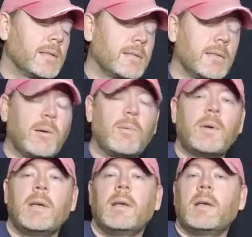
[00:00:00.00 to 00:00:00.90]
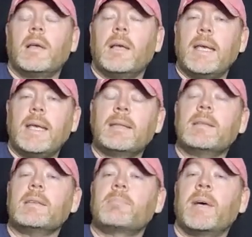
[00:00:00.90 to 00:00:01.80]
So in
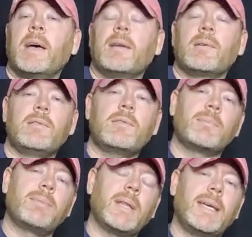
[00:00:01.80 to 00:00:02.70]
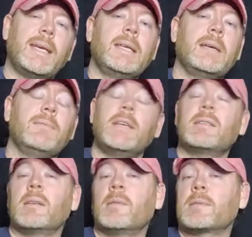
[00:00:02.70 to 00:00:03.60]
this pattern, you can play any of
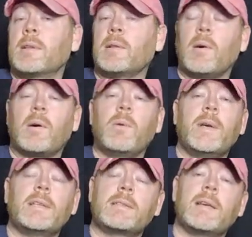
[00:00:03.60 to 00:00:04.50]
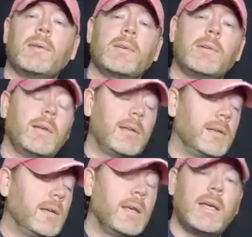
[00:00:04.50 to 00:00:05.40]
these notes. They'll always sound
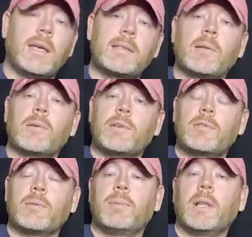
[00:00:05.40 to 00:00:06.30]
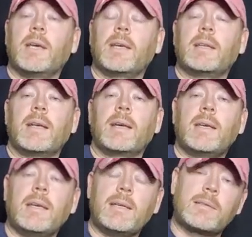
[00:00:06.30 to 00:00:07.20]
good as long as you're playing in that
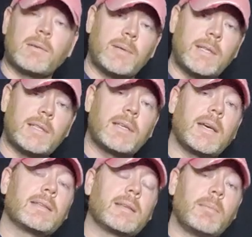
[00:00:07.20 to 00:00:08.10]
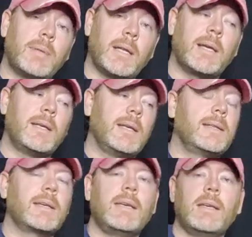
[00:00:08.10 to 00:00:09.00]
key. So in this case, I'm playing
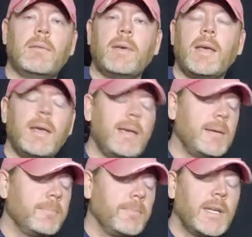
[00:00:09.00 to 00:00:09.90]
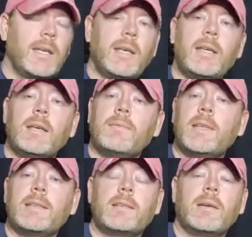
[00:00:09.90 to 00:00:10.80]
in the key of A. Any of
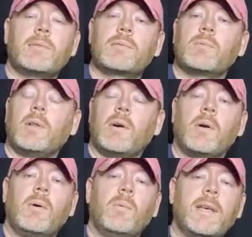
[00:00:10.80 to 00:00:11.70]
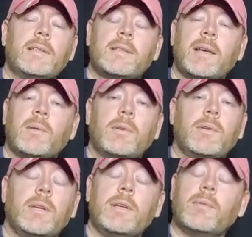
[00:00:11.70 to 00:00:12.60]
these notes will always sound
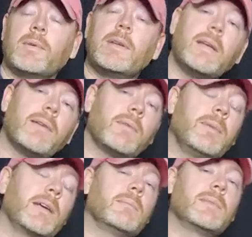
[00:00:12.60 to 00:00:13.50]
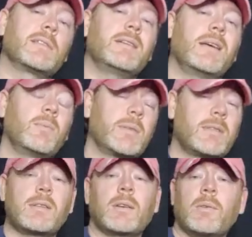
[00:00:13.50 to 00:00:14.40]
good, and you'll never make a mistake,
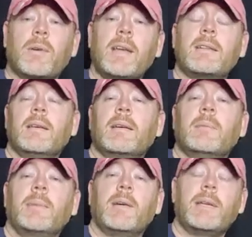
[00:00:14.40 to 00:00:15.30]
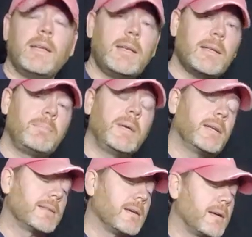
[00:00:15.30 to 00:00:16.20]
which is the great thing about any of the
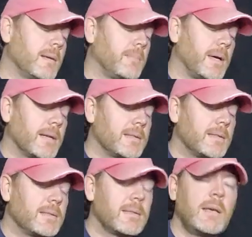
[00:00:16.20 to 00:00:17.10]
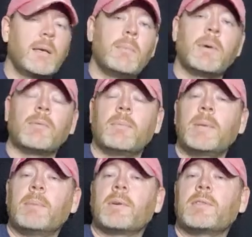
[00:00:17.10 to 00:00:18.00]
pentatonic boxes. But
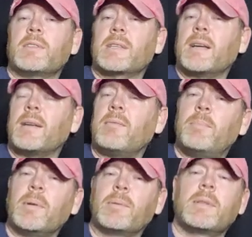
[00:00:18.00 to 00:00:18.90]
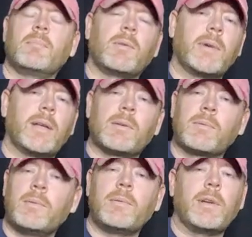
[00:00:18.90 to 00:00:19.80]
remember, just kind of build them around the
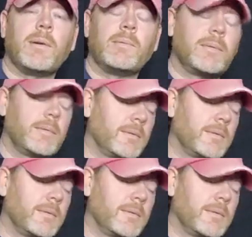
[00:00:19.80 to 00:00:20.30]
root note.